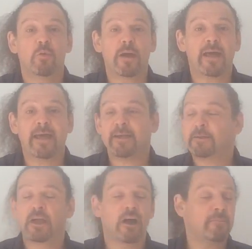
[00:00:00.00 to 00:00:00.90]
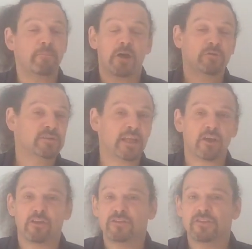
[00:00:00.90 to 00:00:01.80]
where I'm posting
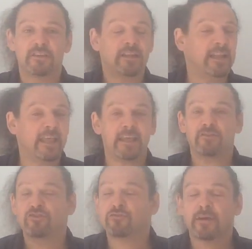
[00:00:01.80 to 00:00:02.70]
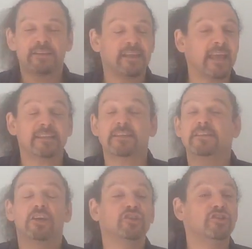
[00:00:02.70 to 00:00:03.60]
constantly and trying to get
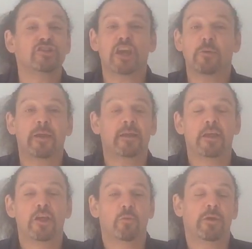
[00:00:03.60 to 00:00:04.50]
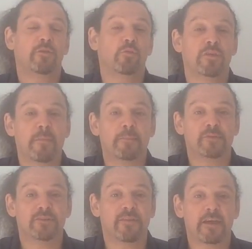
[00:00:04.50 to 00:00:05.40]
discussions going with all the
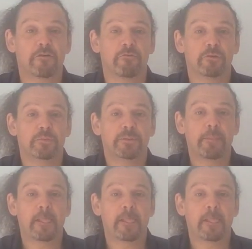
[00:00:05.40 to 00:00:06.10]
members of that group.